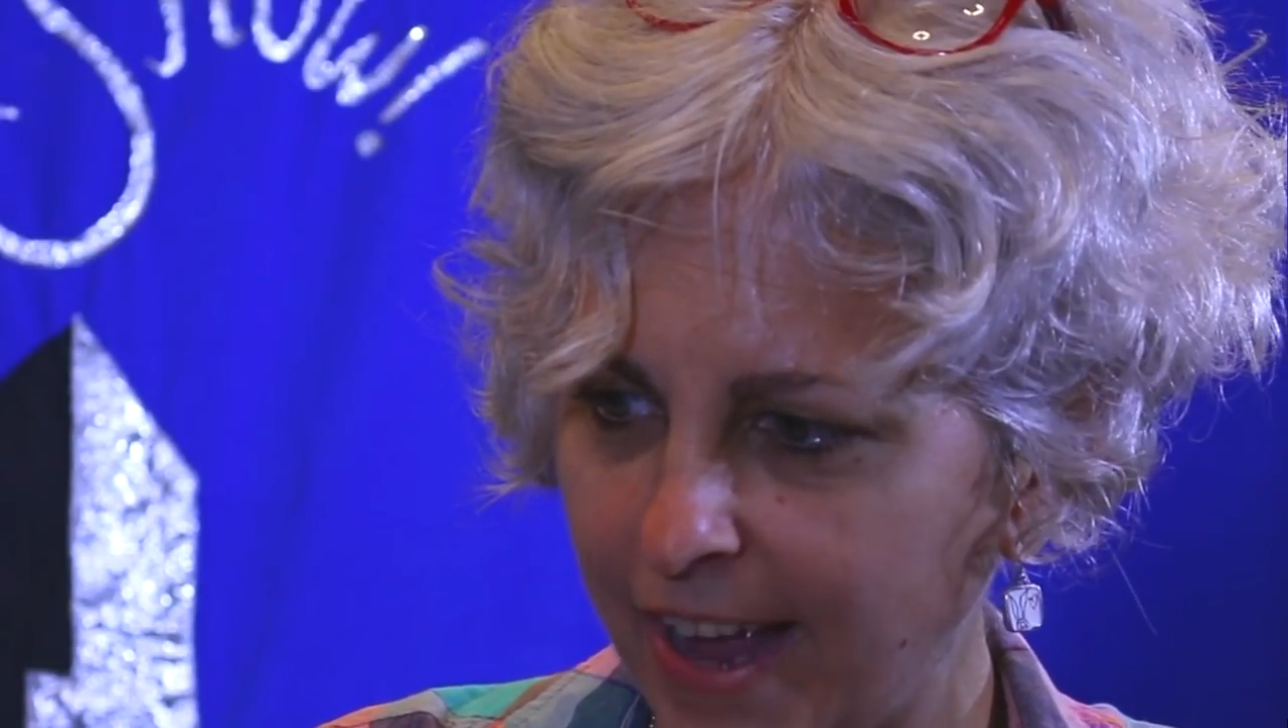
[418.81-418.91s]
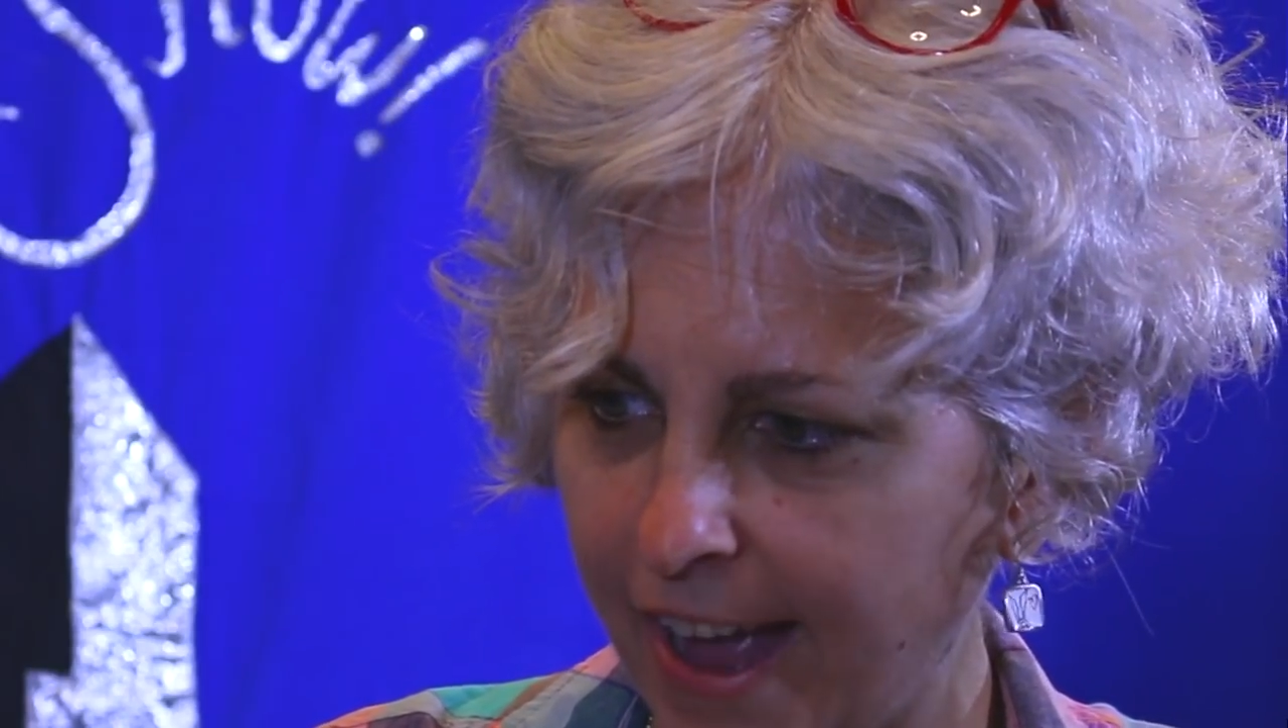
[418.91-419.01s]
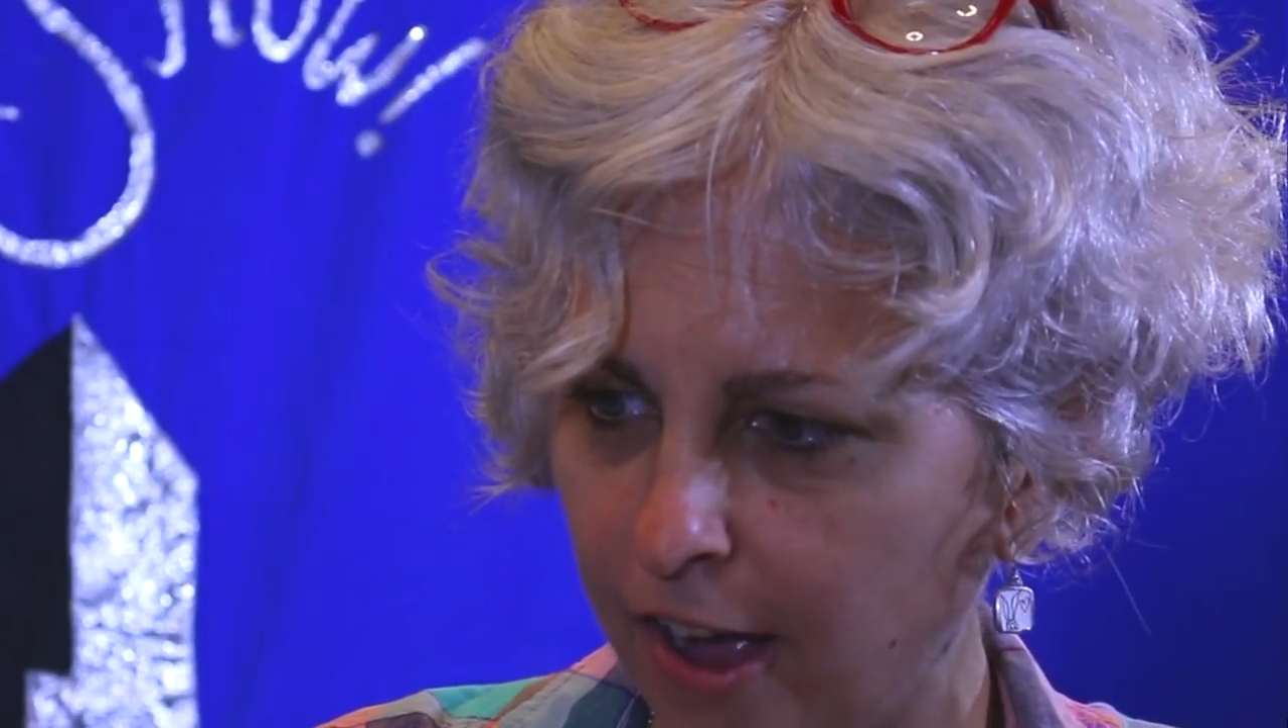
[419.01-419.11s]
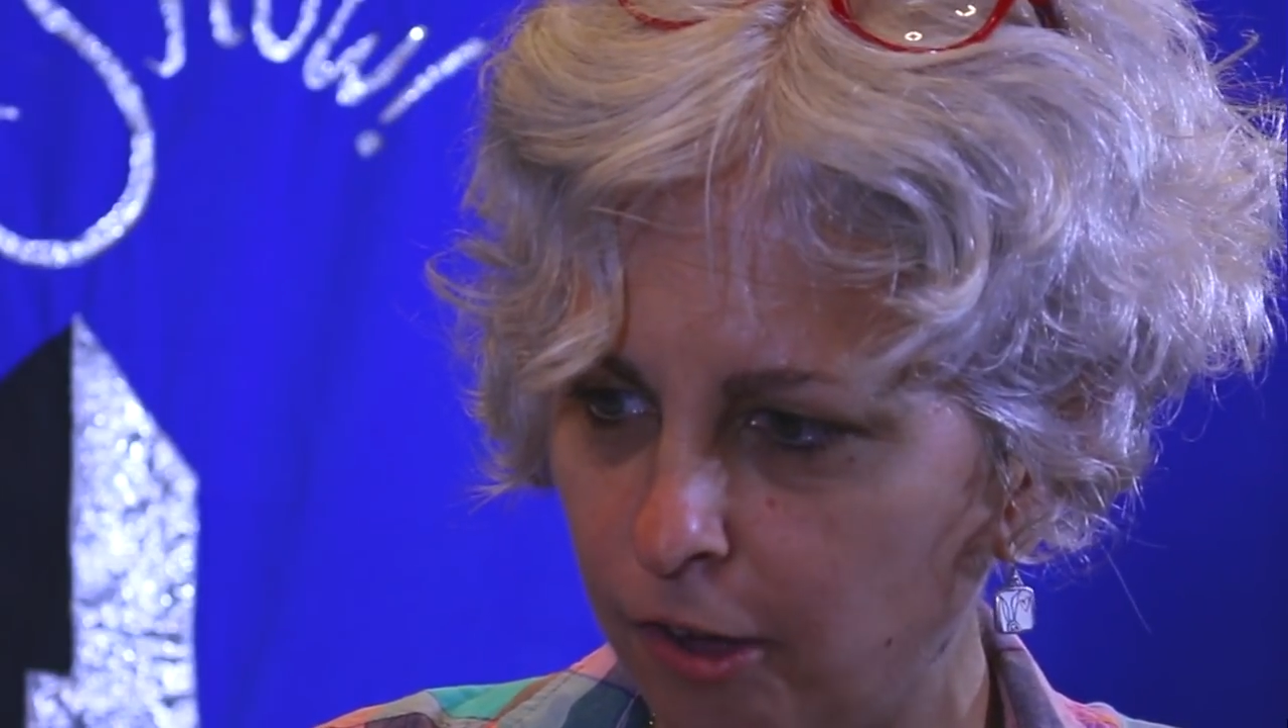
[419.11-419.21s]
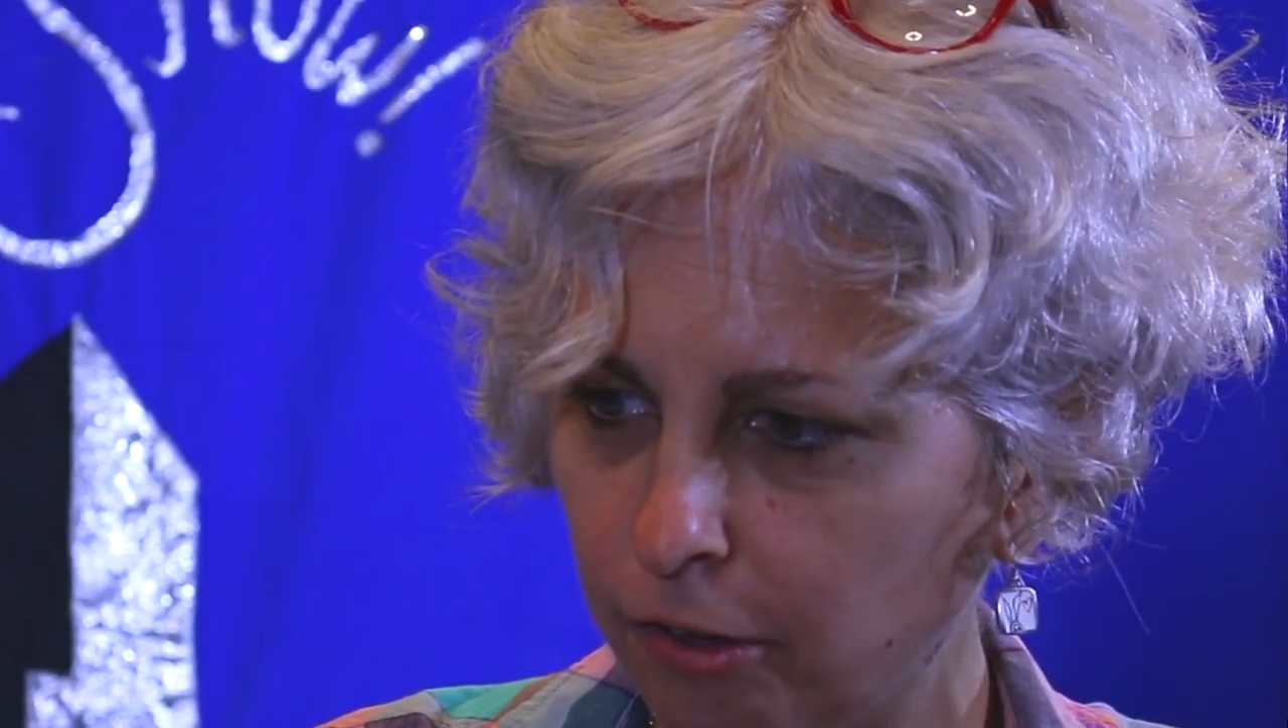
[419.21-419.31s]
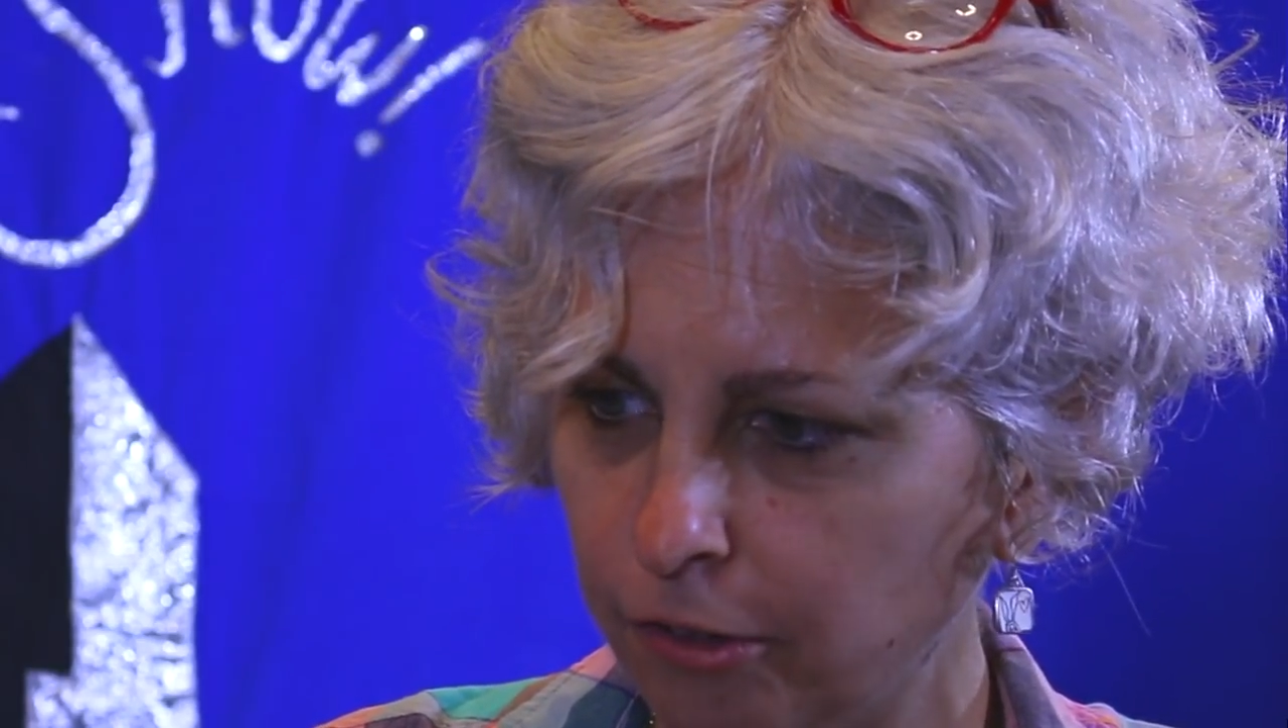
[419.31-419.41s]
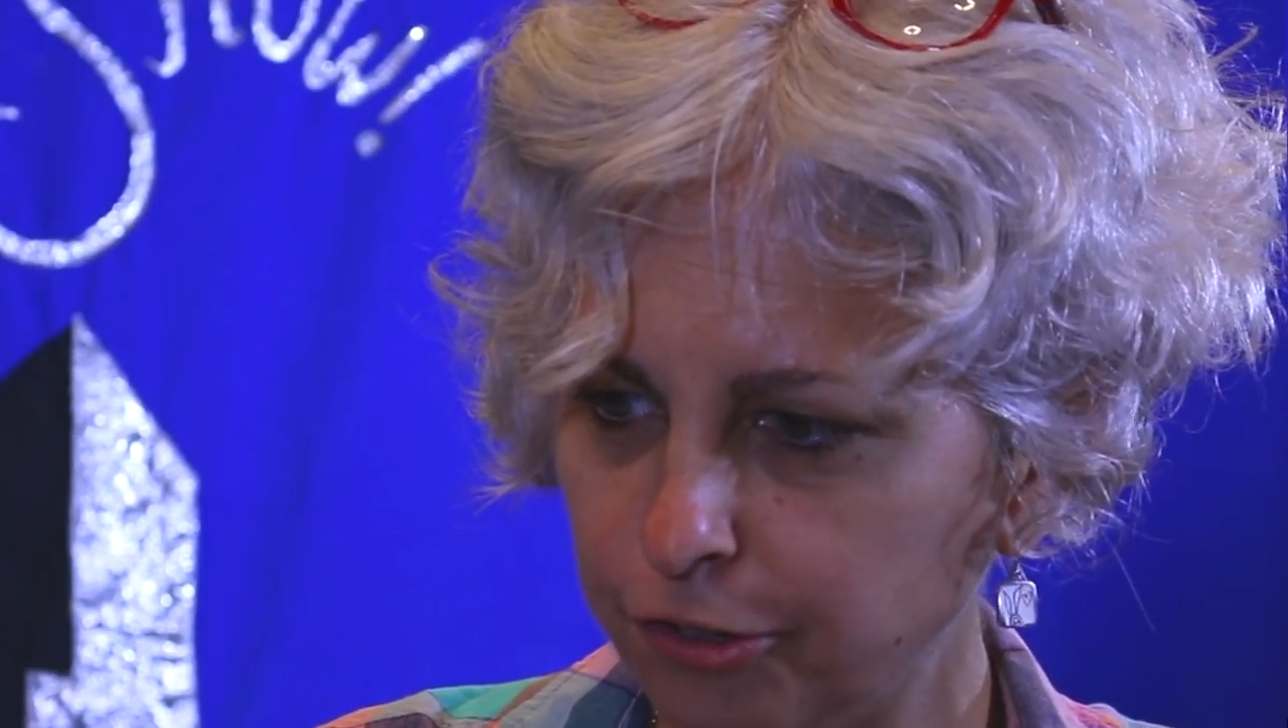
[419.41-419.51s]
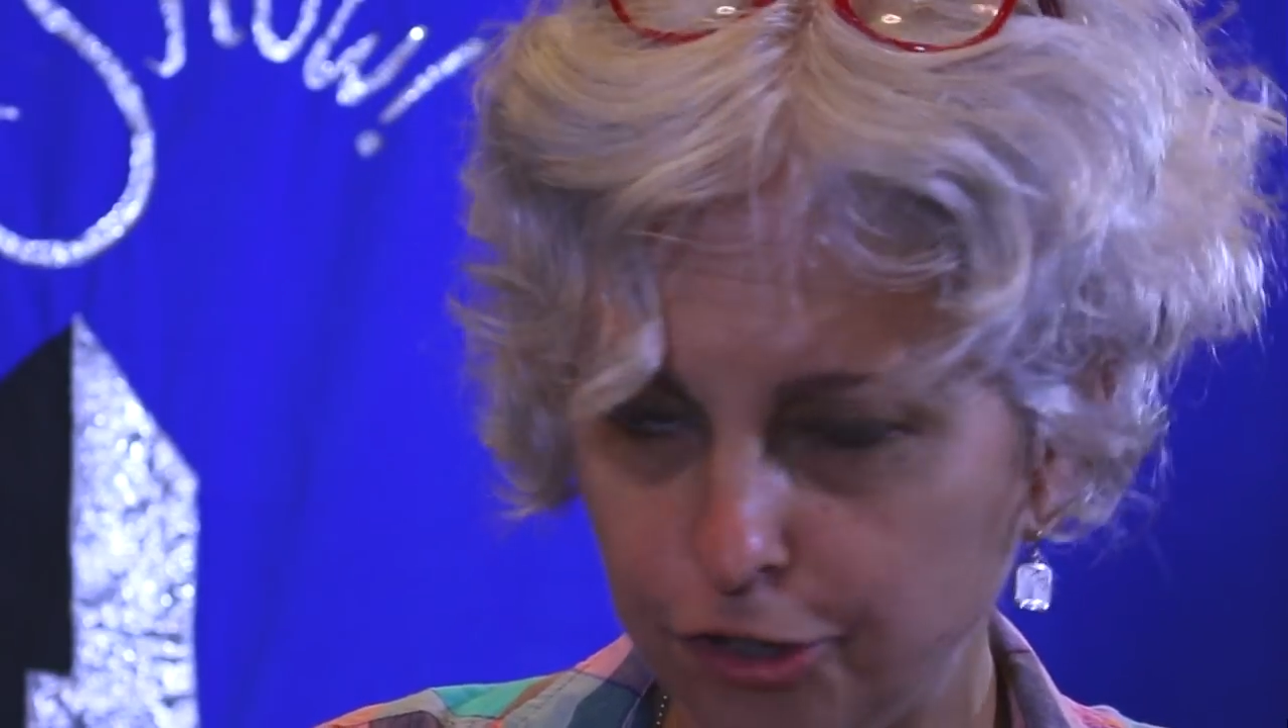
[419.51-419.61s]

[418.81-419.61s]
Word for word: how